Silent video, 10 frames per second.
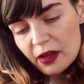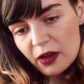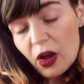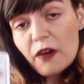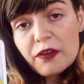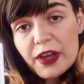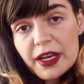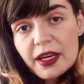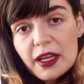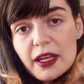often
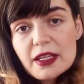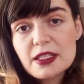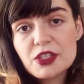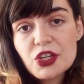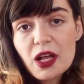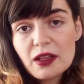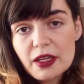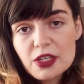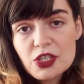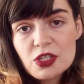it is a
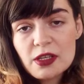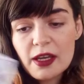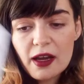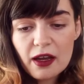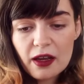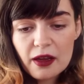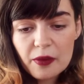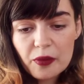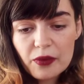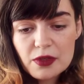childish, young,
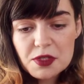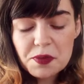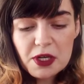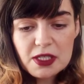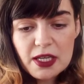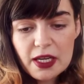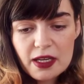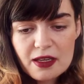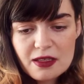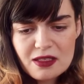
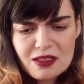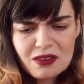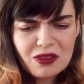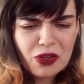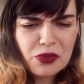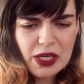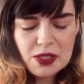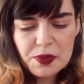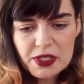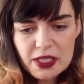spontaneous, not really
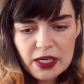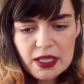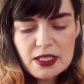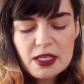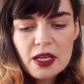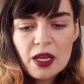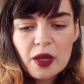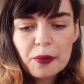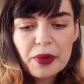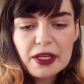spontaneous,
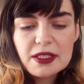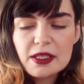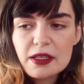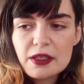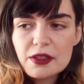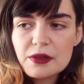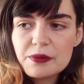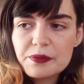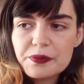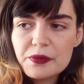but
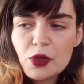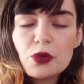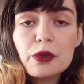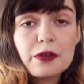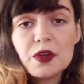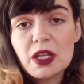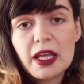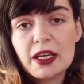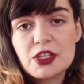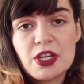youthful
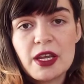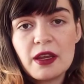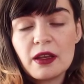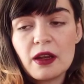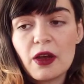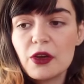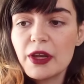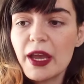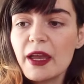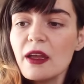energy.
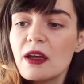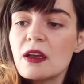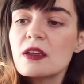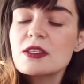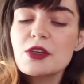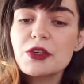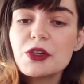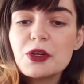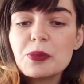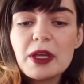Okay, so it
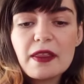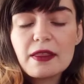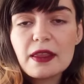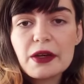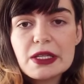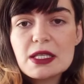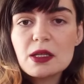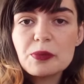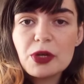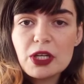could be that there is an
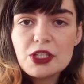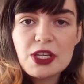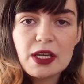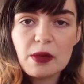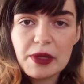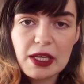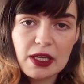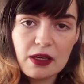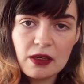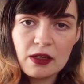apology coming
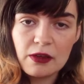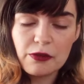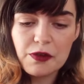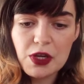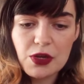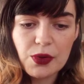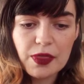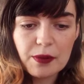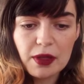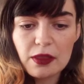in for you in the
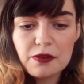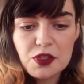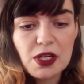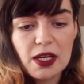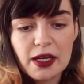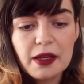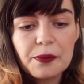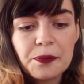month of July.